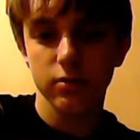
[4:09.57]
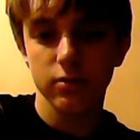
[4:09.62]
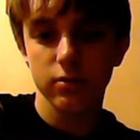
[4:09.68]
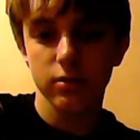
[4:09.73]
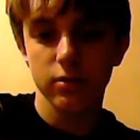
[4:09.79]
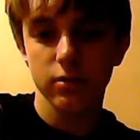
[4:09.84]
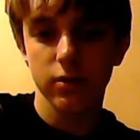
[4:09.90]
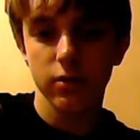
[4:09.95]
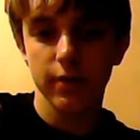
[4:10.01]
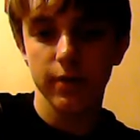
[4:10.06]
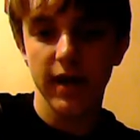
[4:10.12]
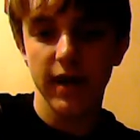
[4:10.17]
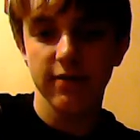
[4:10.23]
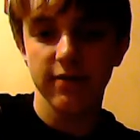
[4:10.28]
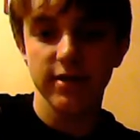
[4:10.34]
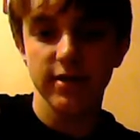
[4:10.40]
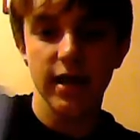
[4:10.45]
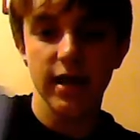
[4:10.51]
on the back of
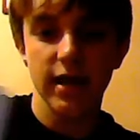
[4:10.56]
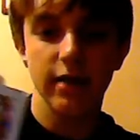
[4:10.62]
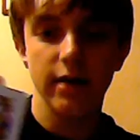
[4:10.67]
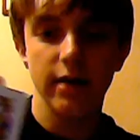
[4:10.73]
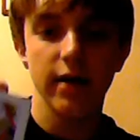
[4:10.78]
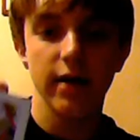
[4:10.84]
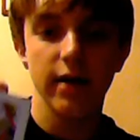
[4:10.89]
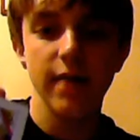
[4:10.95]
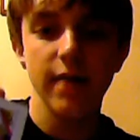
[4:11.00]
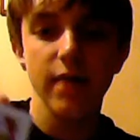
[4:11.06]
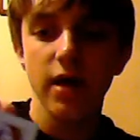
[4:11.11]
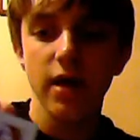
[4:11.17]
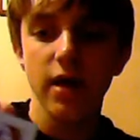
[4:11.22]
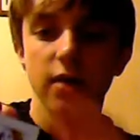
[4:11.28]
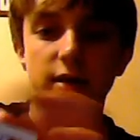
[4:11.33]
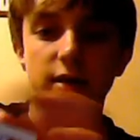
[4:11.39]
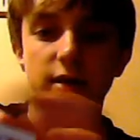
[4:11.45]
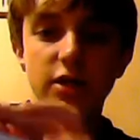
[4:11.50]
the deck, okay?
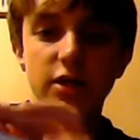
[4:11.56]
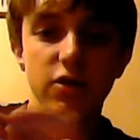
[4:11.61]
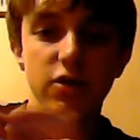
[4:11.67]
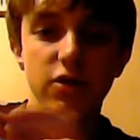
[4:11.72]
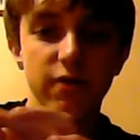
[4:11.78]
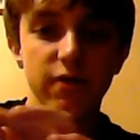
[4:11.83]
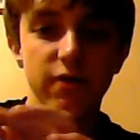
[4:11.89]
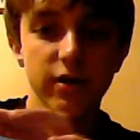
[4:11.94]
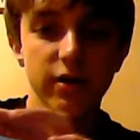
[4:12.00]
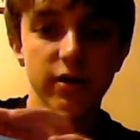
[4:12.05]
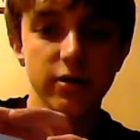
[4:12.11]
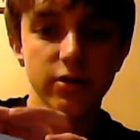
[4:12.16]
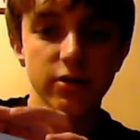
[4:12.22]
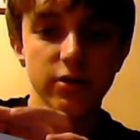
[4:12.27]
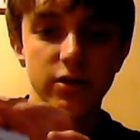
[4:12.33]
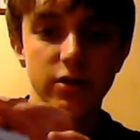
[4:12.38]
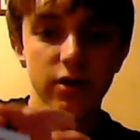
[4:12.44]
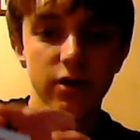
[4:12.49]
These two
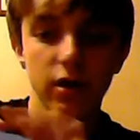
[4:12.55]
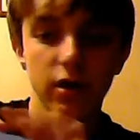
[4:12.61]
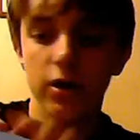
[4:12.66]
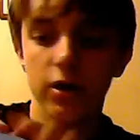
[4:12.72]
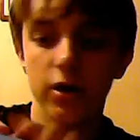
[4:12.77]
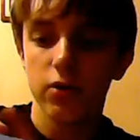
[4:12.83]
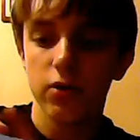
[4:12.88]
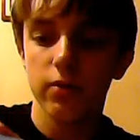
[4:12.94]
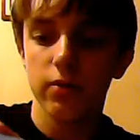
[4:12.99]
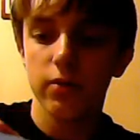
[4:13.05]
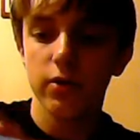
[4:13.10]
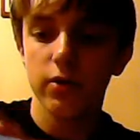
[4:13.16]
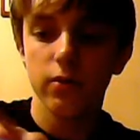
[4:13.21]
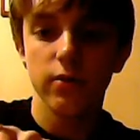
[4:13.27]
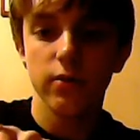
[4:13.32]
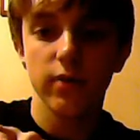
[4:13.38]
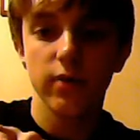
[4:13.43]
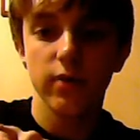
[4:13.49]
fingers, your middle
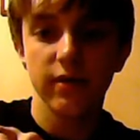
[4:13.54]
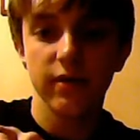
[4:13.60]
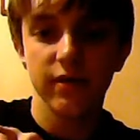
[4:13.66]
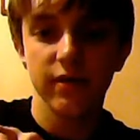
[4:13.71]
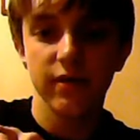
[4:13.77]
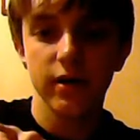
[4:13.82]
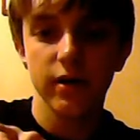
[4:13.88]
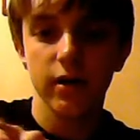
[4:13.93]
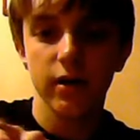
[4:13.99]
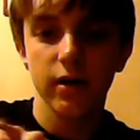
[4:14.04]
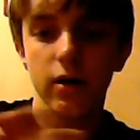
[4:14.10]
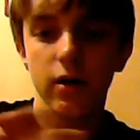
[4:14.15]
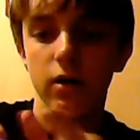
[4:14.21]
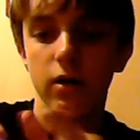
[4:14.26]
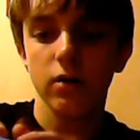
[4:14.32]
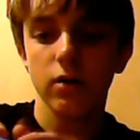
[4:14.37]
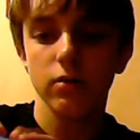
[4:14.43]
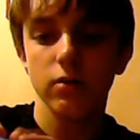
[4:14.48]
and ring finger,
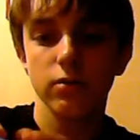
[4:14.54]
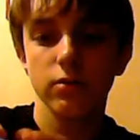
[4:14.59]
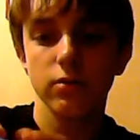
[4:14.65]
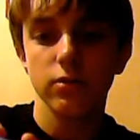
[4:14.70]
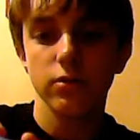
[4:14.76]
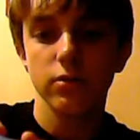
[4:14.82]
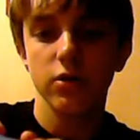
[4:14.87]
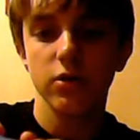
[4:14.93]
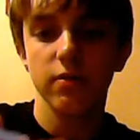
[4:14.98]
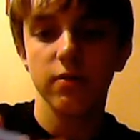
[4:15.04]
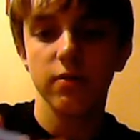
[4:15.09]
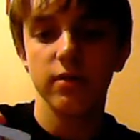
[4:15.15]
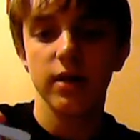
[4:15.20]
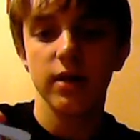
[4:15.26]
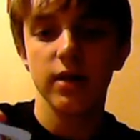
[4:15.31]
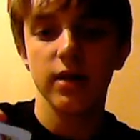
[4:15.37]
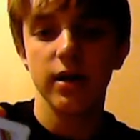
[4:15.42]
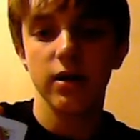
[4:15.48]
are on top of the
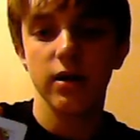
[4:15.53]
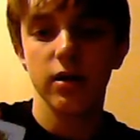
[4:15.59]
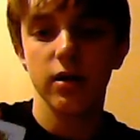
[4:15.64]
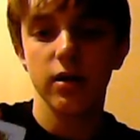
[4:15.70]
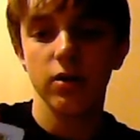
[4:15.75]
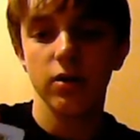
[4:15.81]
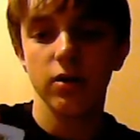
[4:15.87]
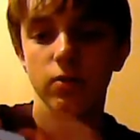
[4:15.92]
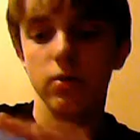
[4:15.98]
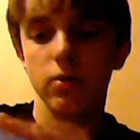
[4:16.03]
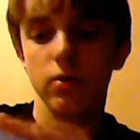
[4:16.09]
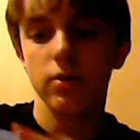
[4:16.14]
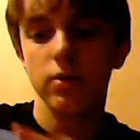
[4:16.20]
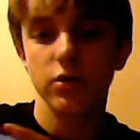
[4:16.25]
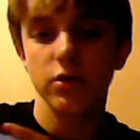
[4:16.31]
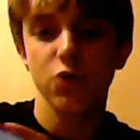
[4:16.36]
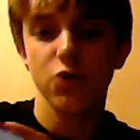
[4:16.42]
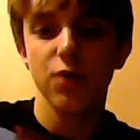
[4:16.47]
deck on one of the
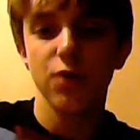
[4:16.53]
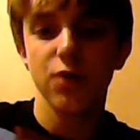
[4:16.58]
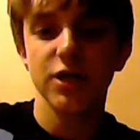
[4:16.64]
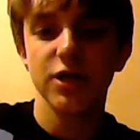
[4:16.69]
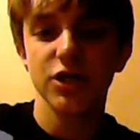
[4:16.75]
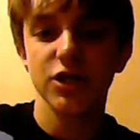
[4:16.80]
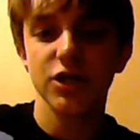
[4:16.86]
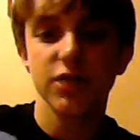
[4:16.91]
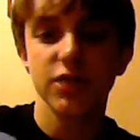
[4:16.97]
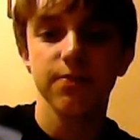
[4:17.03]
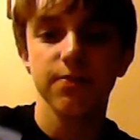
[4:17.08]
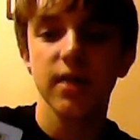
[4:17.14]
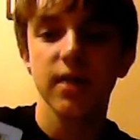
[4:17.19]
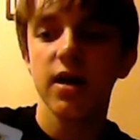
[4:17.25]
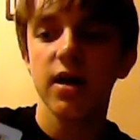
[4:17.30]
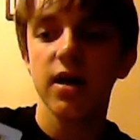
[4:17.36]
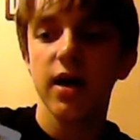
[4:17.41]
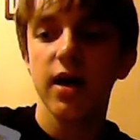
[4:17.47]
short edges,
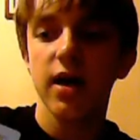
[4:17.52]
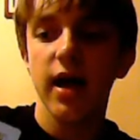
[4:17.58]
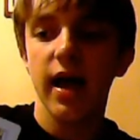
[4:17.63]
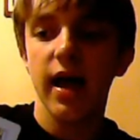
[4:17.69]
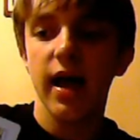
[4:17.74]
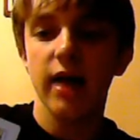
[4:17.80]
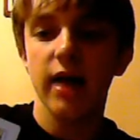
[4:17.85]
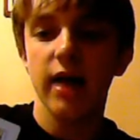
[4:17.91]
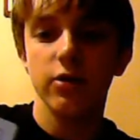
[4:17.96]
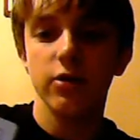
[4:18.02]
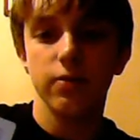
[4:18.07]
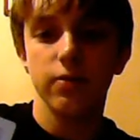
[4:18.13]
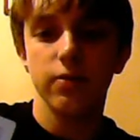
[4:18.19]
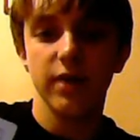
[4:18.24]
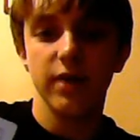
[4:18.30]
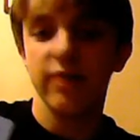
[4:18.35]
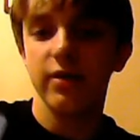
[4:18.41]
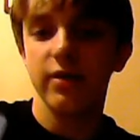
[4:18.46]
and your
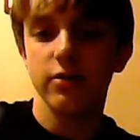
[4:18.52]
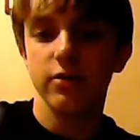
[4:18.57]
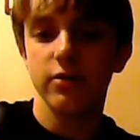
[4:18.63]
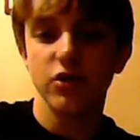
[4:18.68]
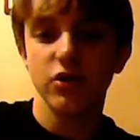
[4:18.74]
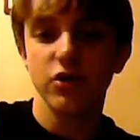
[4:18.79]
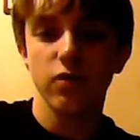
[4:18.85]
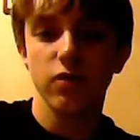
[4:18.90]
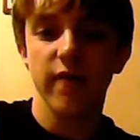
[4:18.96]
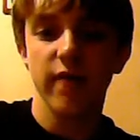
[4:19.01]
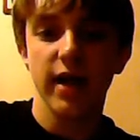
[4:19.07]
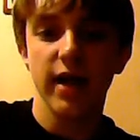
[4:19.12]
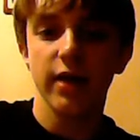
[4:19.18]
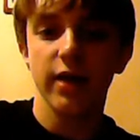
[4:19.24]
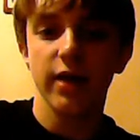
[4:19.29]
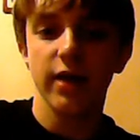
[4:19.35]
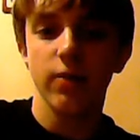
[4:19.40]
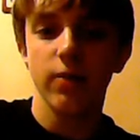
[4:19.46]
pinky finger is just sort of
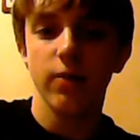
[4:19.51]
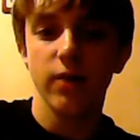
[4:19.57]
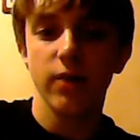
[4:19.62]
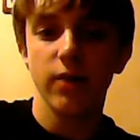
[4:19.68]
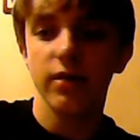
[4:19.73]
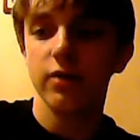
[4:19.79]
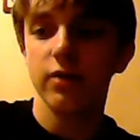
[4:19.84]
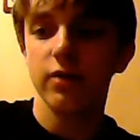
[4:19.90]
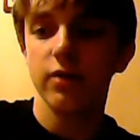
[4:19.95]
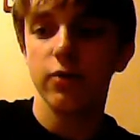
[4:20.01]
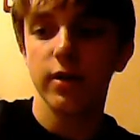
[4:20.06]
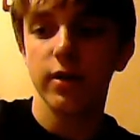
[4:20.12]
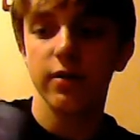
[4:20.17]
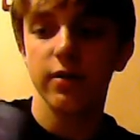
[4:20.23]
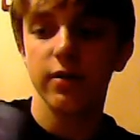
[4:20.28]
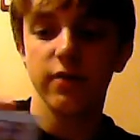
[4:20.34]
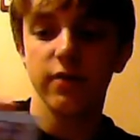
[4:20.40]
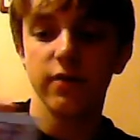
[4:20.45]
hanging around here doing nothing
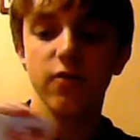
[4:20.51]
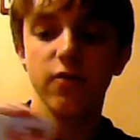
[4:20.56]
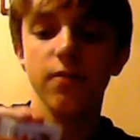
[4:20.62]
at all.